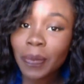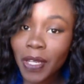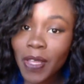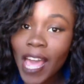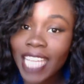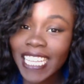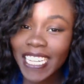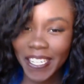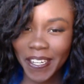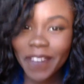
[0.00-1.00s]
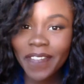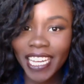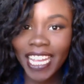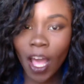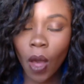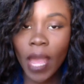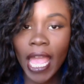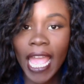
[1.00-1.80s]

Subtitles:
to bring you guys a new video,